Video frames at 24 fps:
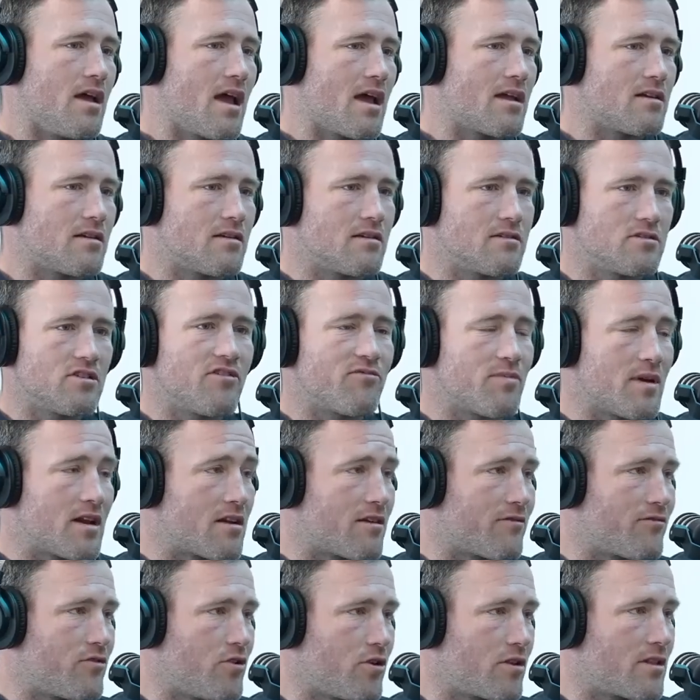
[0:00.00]
and you've been
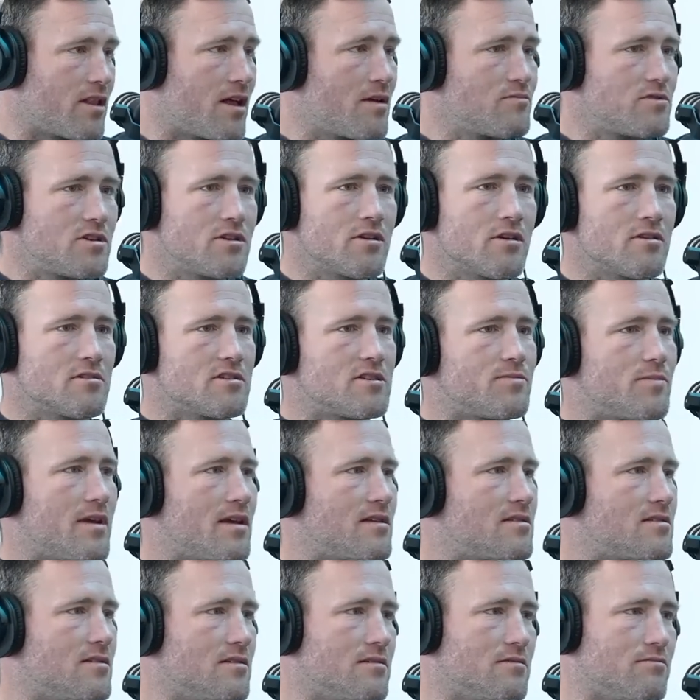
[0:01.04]
at a few clubs, you don't
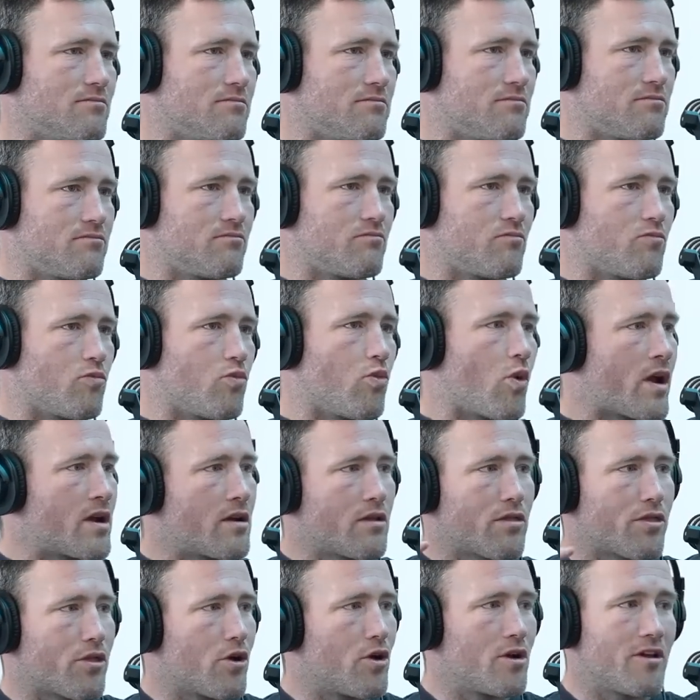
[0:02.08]
speak to 1
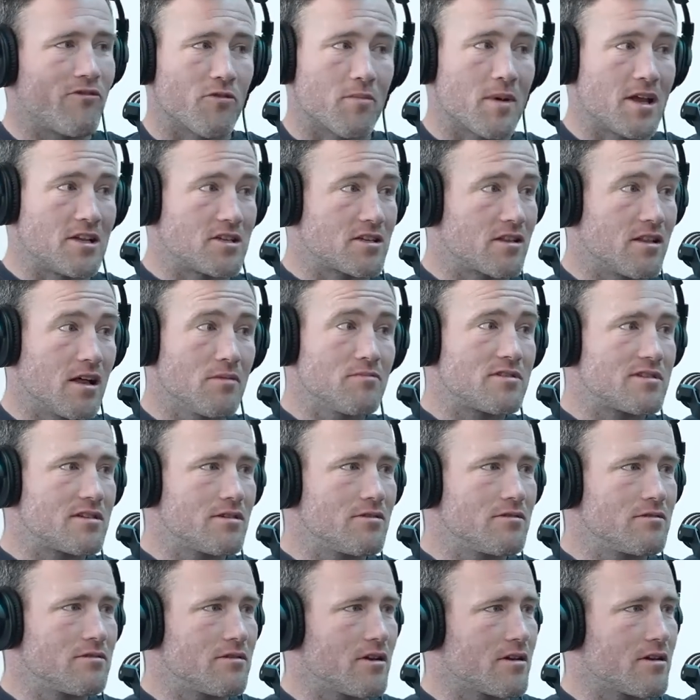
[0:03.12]
to 30 from each club still.